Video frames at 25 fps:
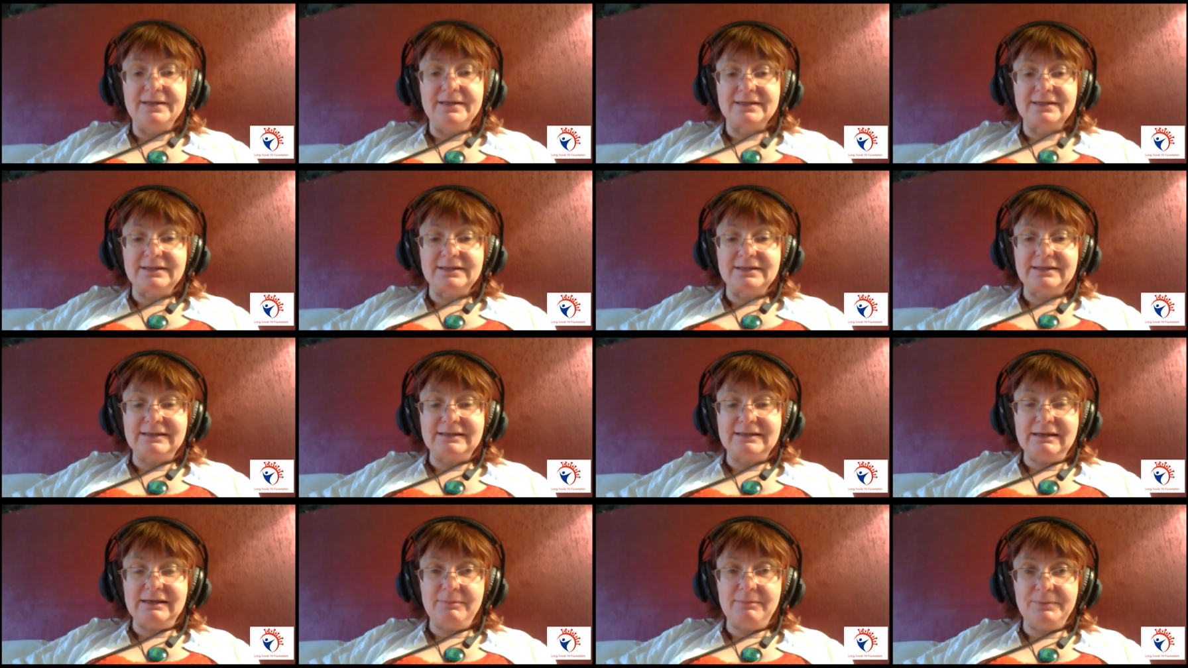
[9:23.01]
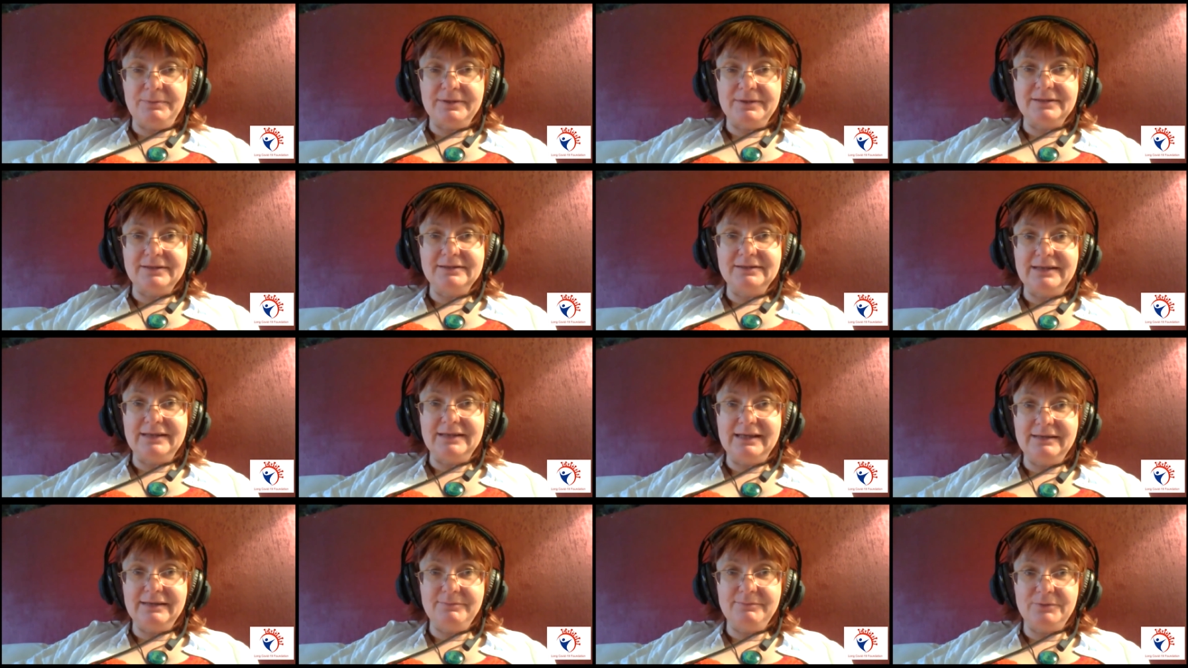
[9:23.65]
that heparin
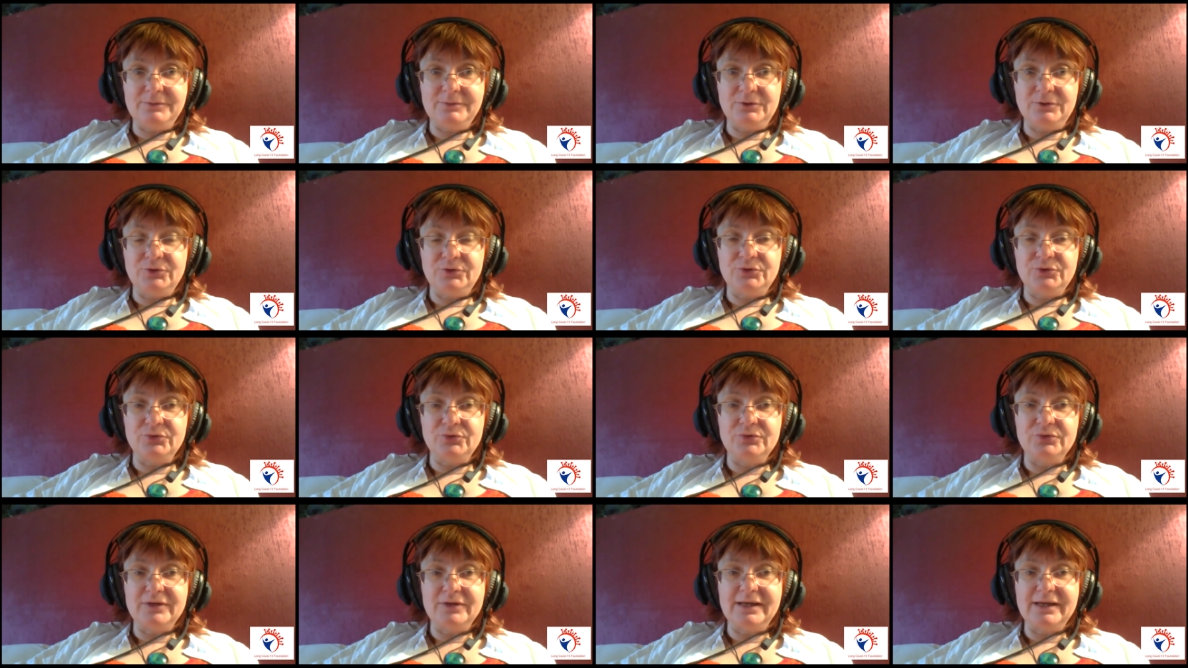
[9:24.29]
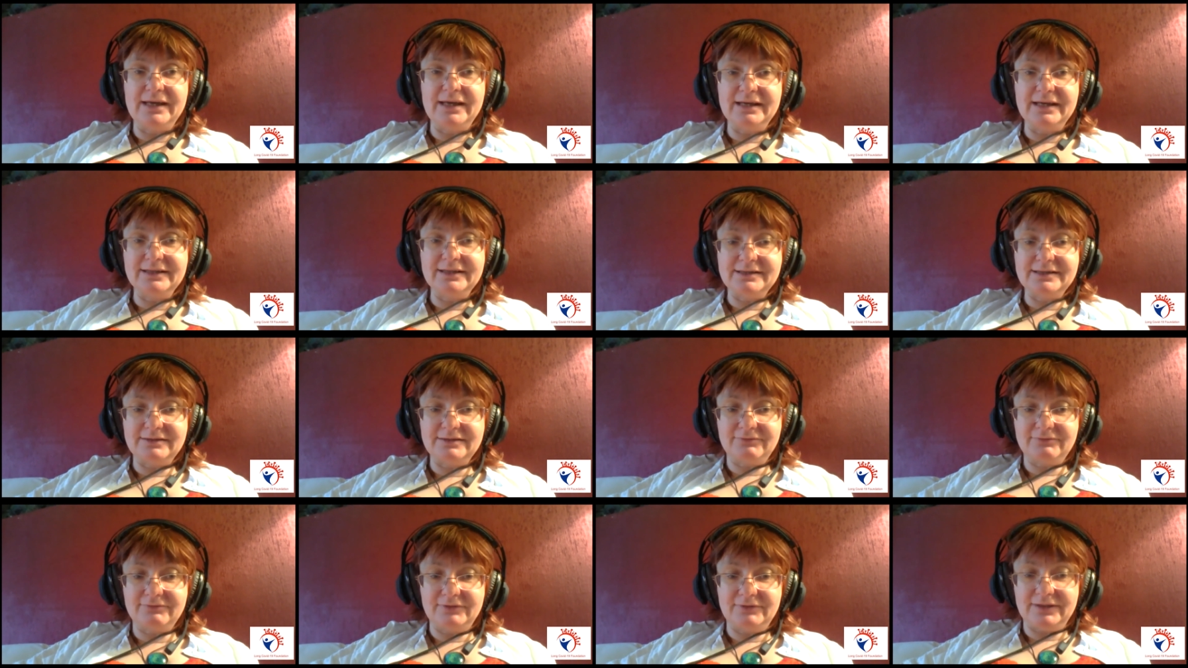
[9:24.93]
able to
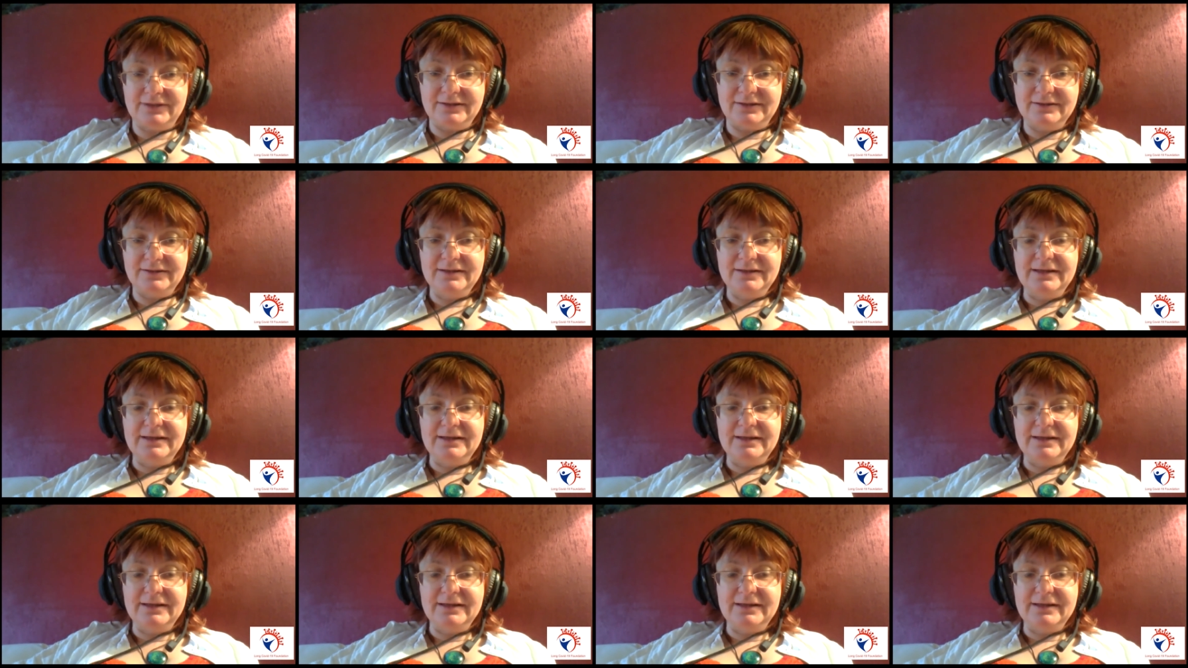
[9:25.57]
actively